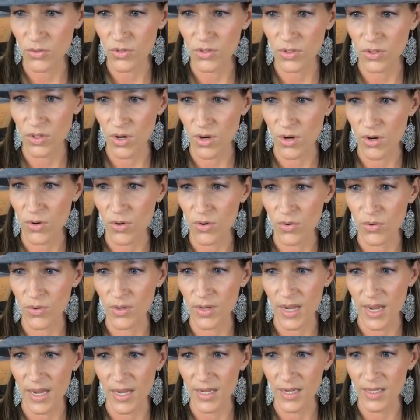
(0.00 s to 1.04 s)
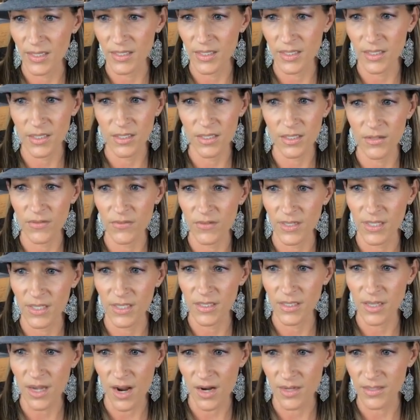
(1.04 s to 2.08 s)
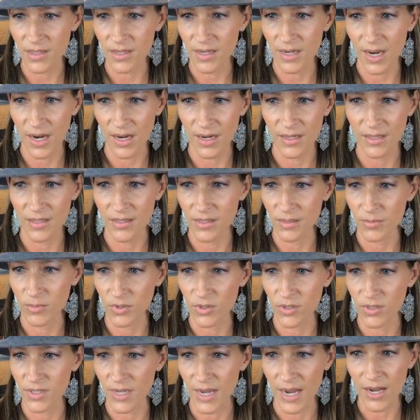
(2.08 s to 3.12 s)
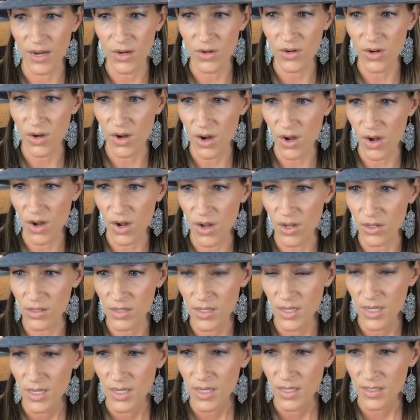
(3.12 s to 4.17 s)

So addictive and intoxicating, similar to alcohol.